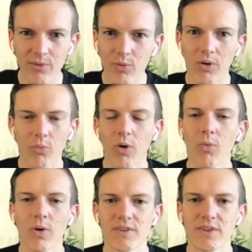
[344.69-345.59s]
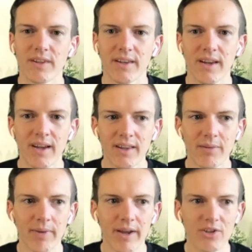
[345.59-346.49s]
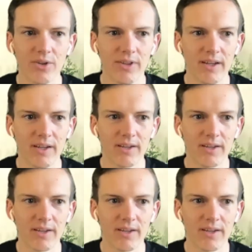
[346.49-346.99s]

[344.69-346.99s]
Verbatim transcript: What what was it that that made you think,